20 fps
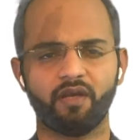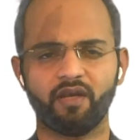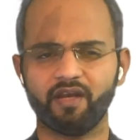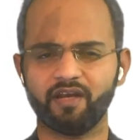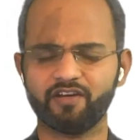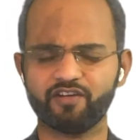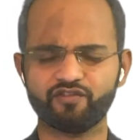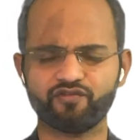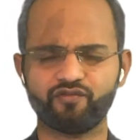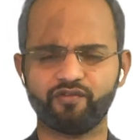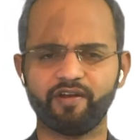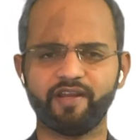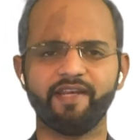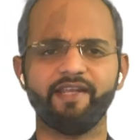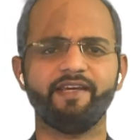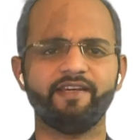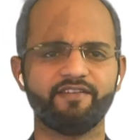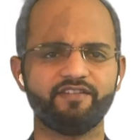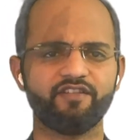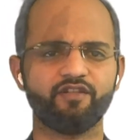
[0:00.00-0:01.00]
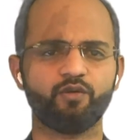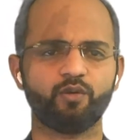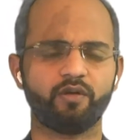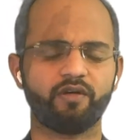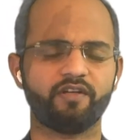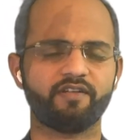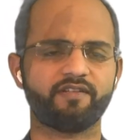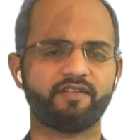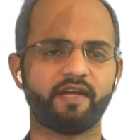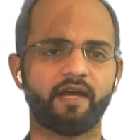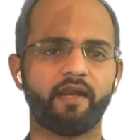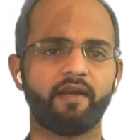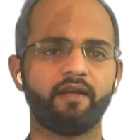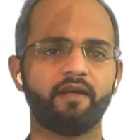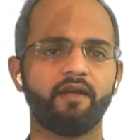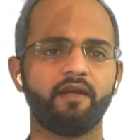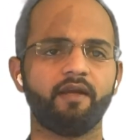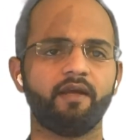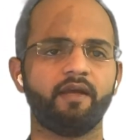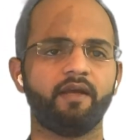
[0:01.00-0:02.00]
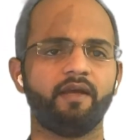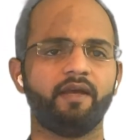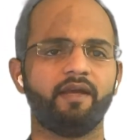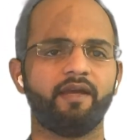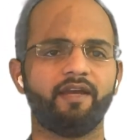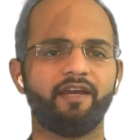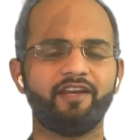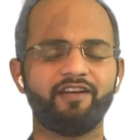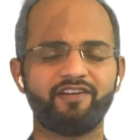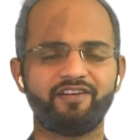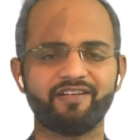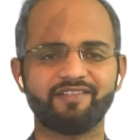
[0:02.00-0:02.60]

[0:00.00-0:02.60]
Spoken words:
It is really easy to understand. It